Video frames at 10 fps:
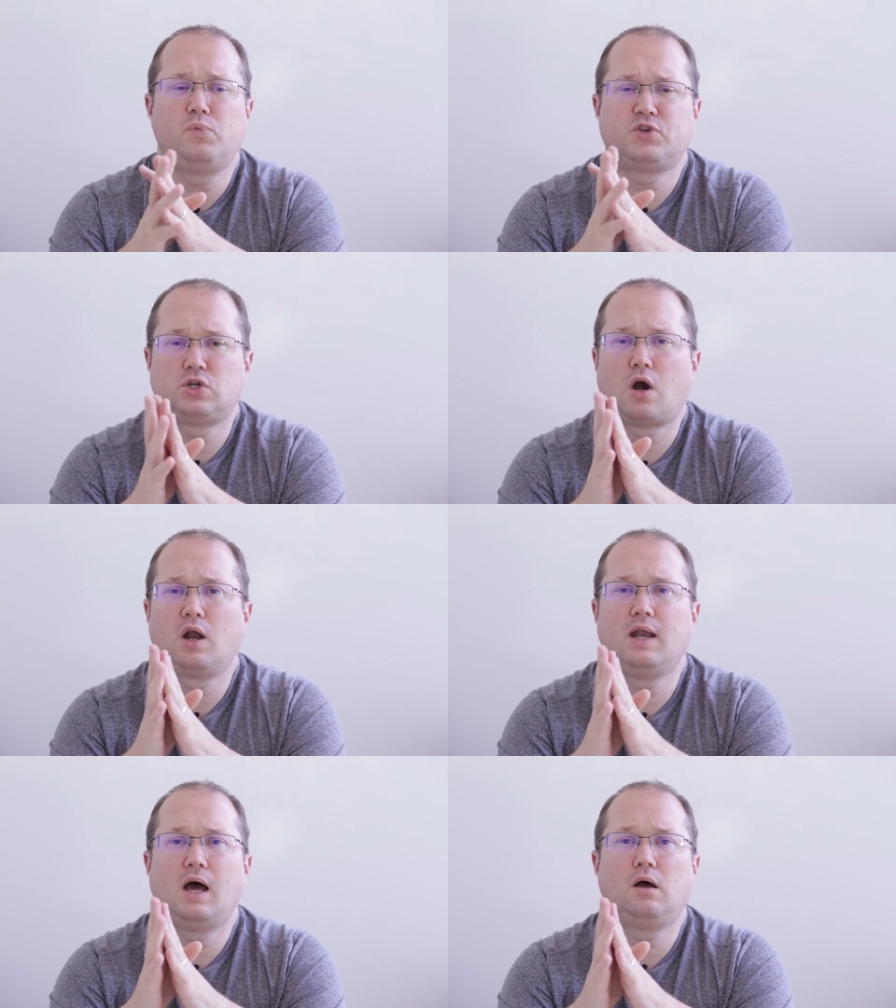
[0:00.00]

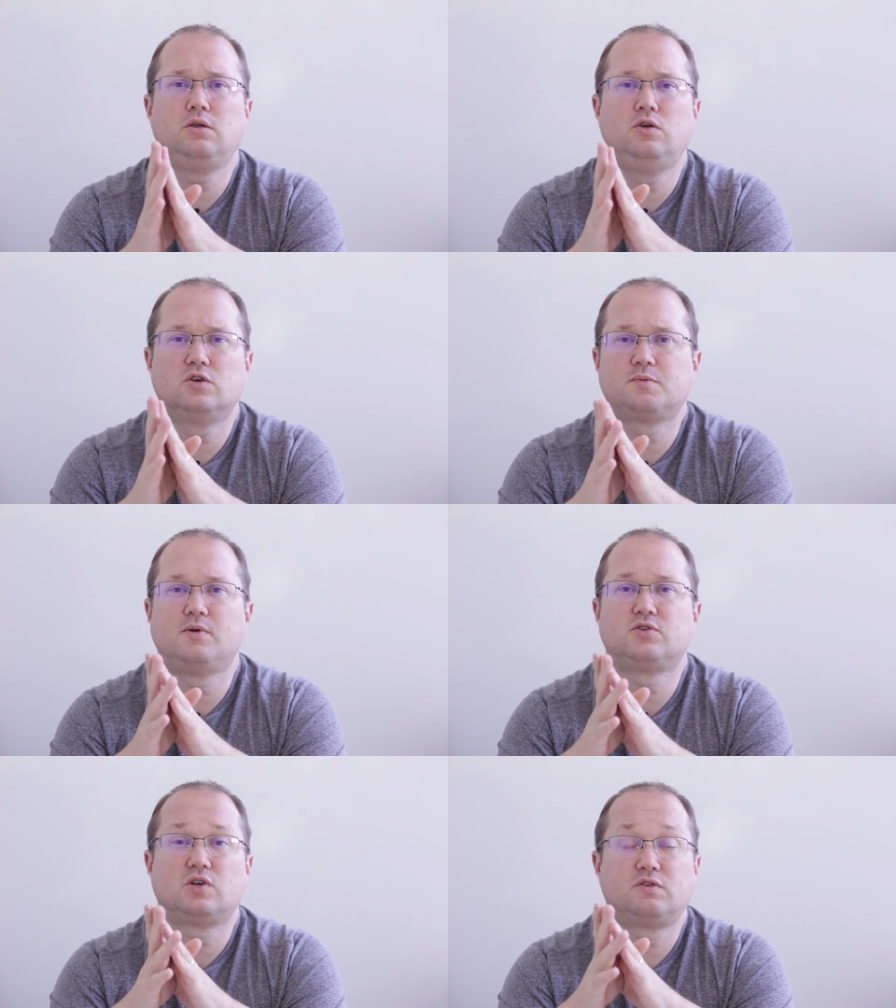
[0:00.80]
Starting out, US
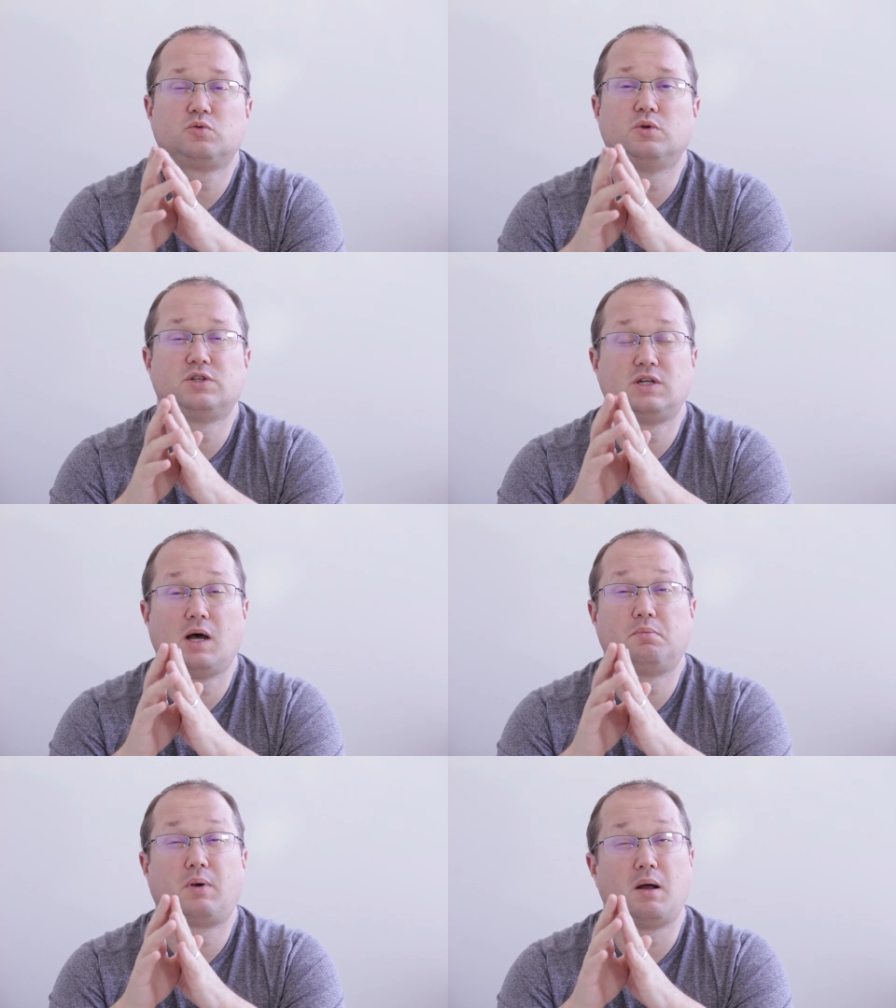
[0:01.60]
Postal Service will
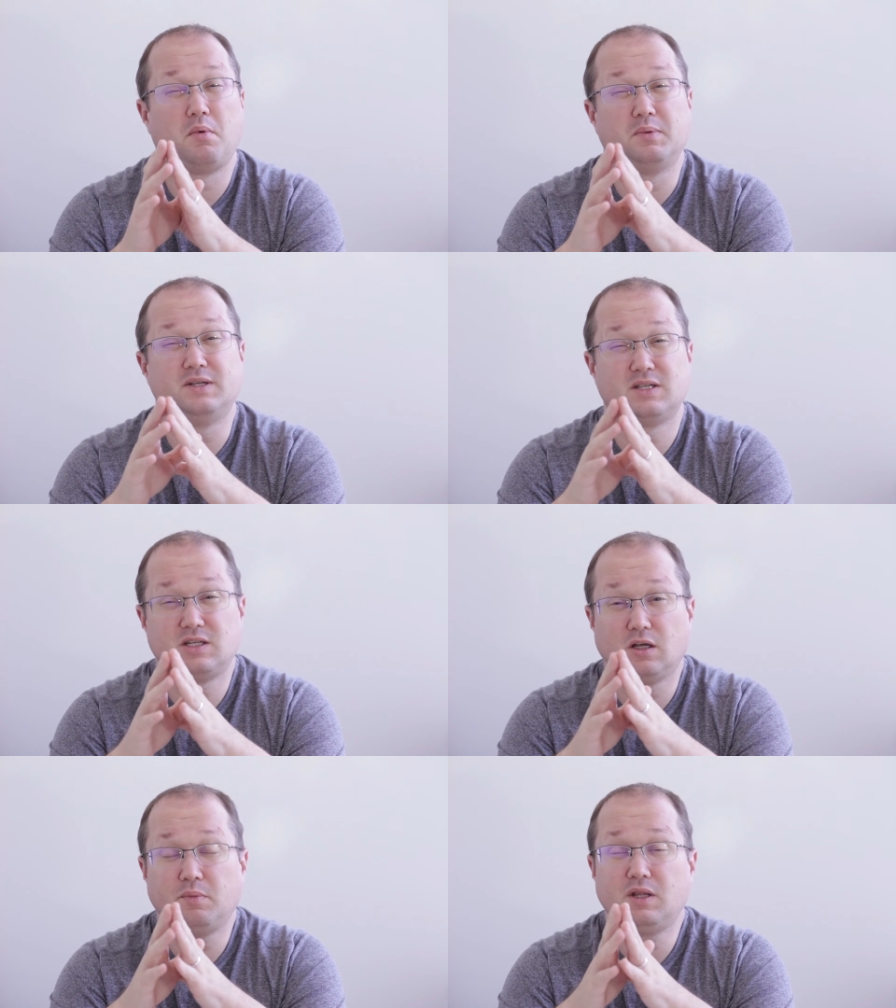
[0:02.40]
probably
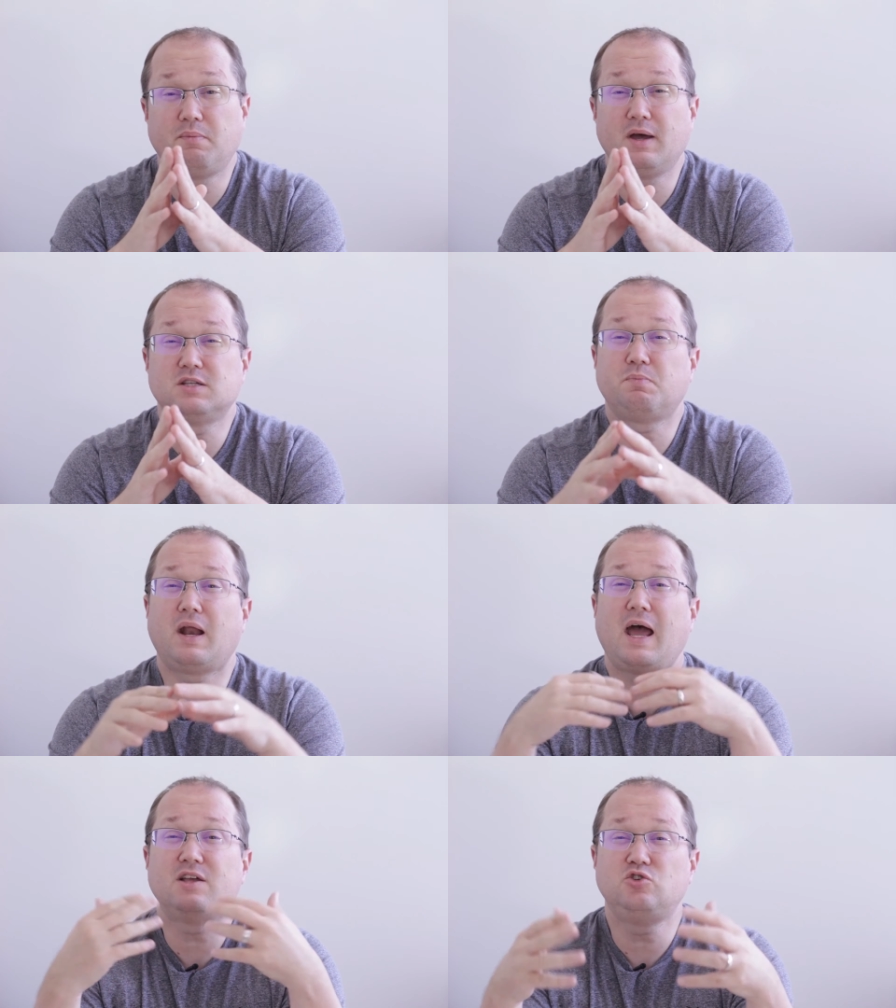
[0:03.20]
still be the best,
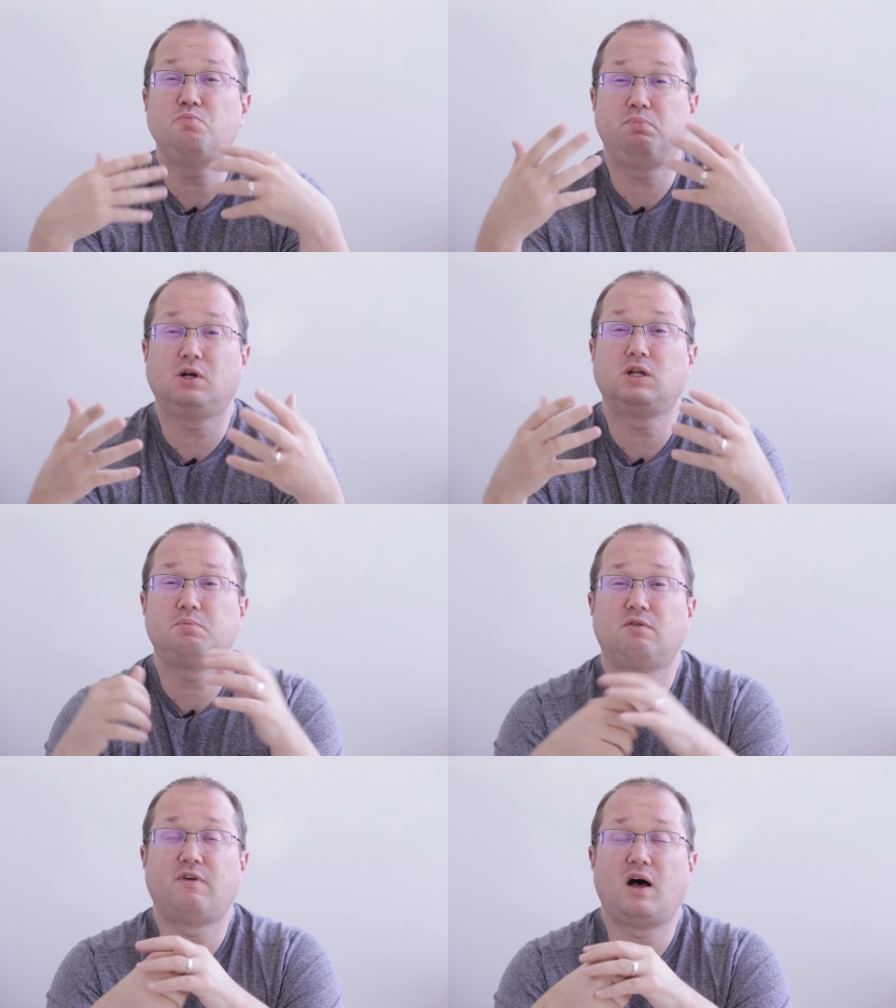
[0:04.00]
but as you build
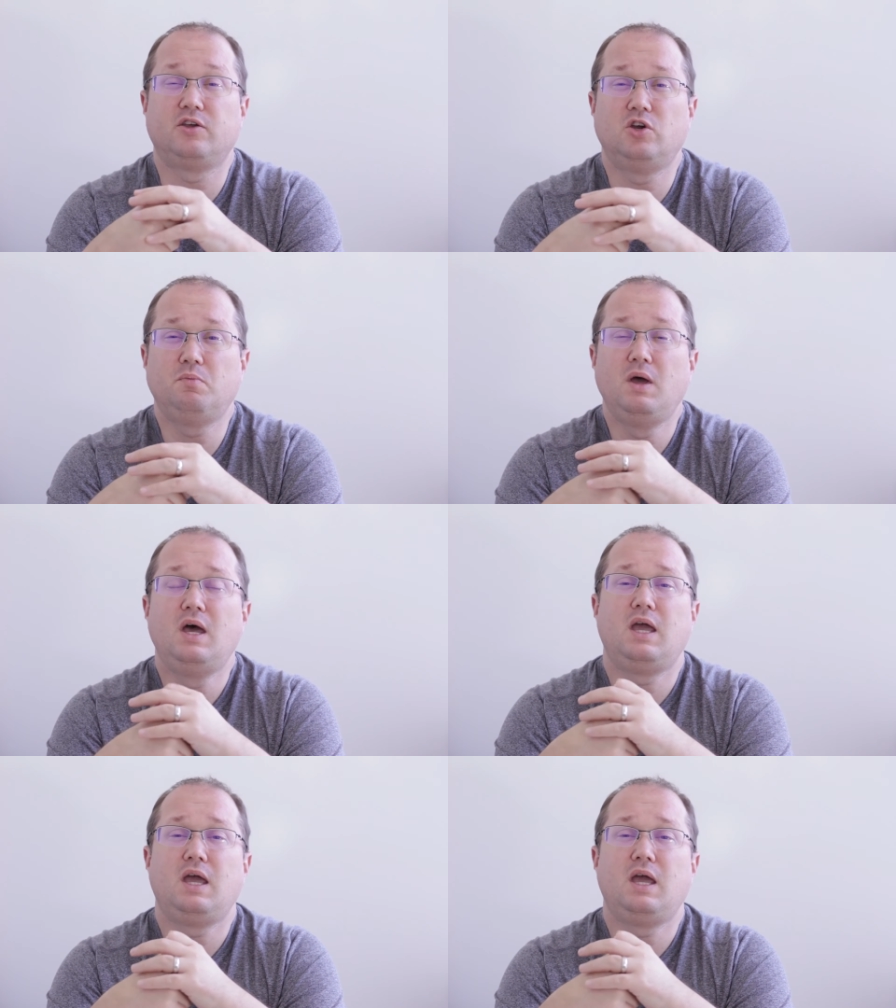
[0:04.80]
up your volume,